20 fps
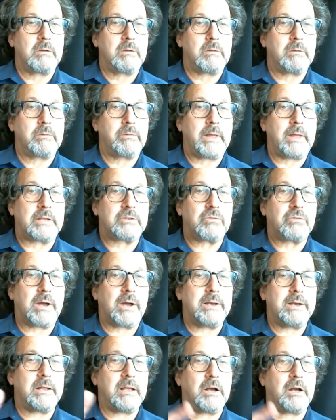That's right,
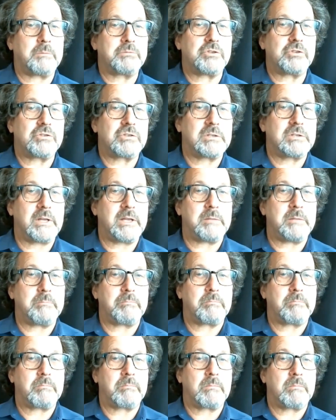it helps you sleep.
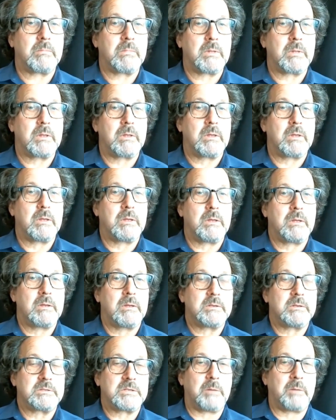
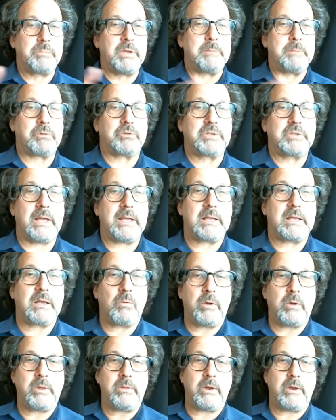Some people take it
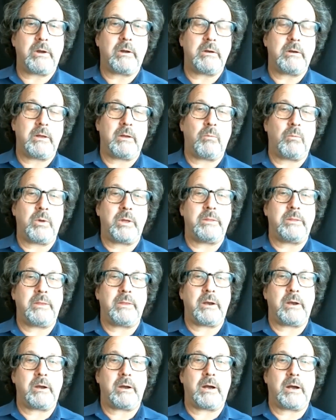when they're when
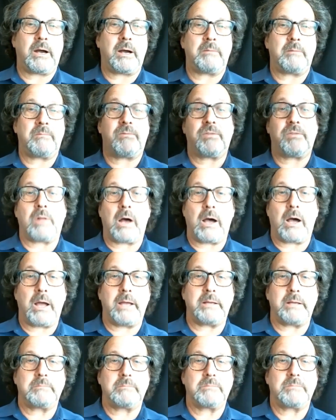they're um,
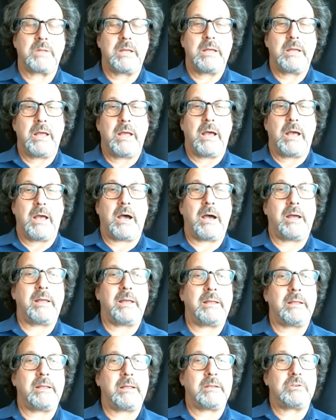flying uh,
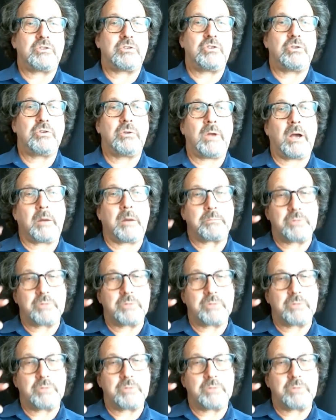to help to